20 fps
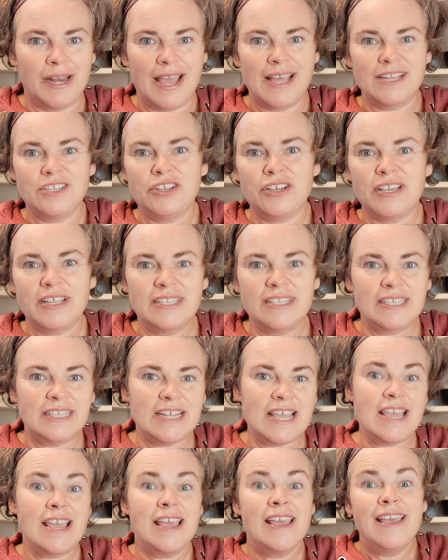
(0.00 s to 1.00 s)
as you can
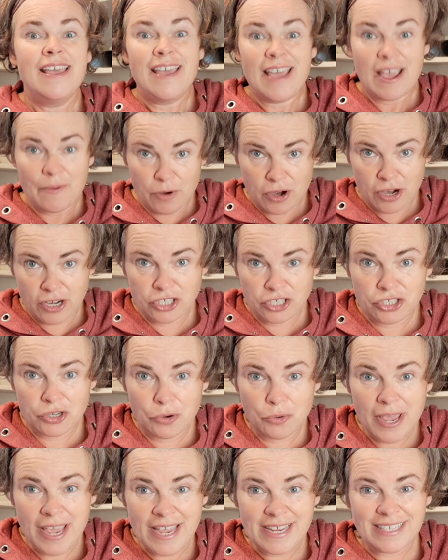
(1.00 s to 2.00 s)
see, and we're going to
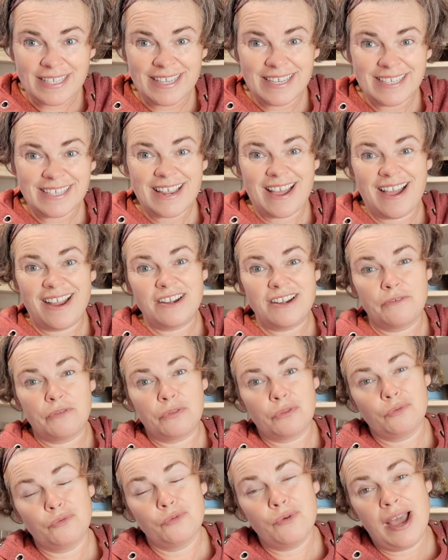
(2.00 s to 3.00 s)
showcase this kind of
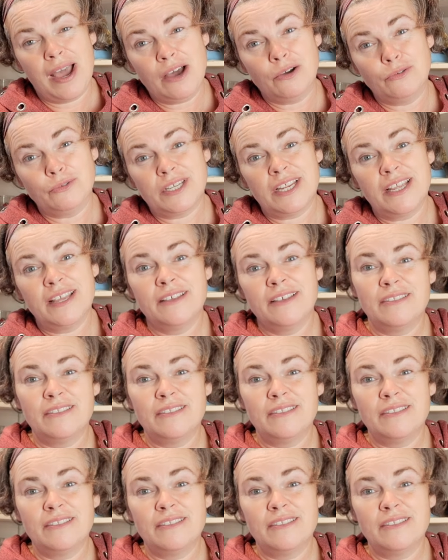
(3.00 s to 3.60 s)
throughout